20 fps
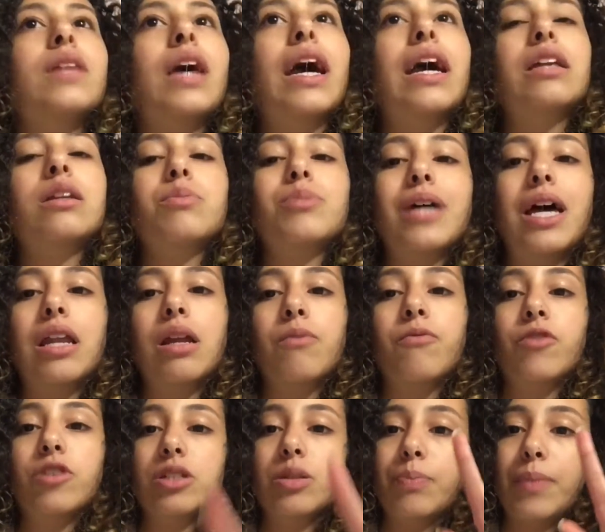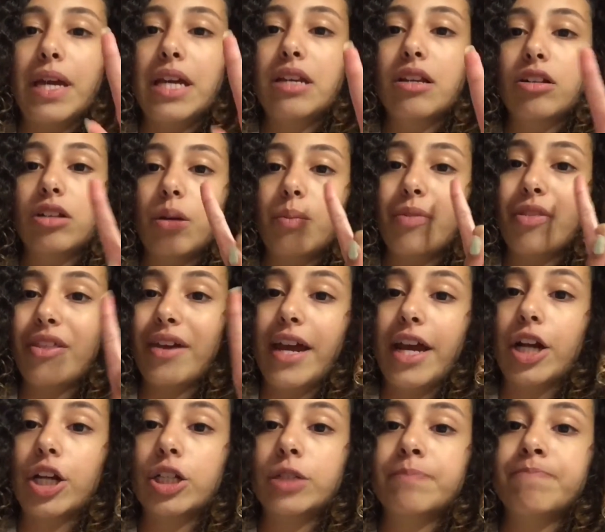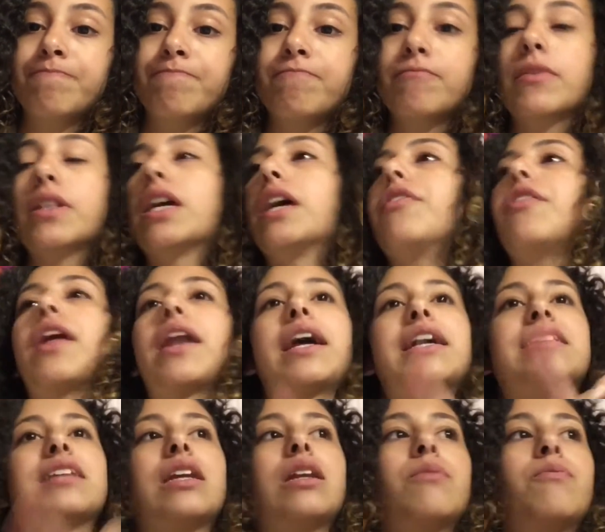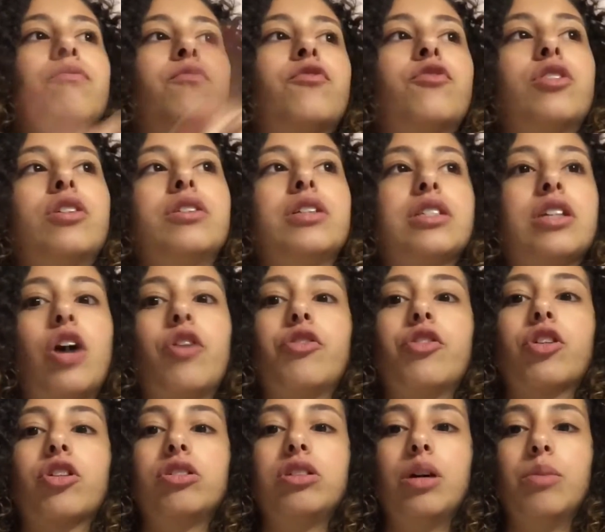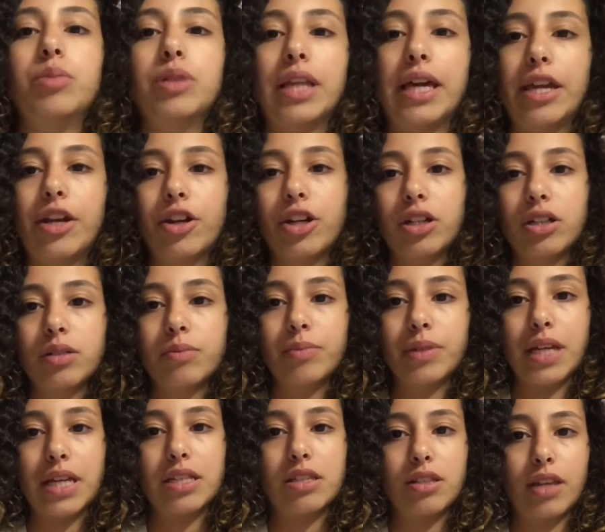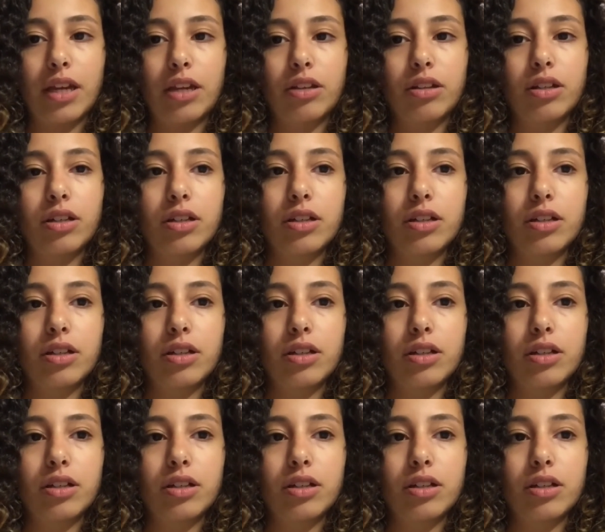I ended up signing for a debate club there, and then I signed up for this other club later, but that's like